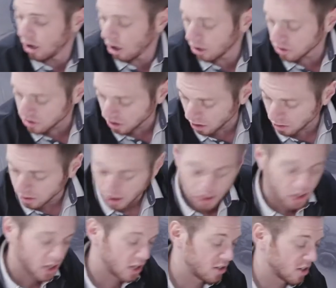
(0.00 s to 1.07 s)
Also,
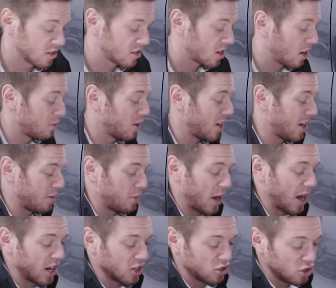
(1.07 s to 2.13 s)
it does come in a
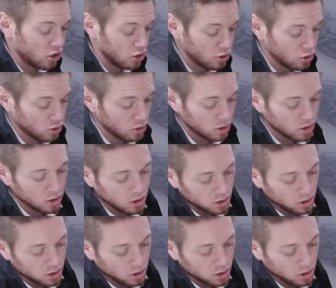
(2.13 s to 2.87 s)
pack of two,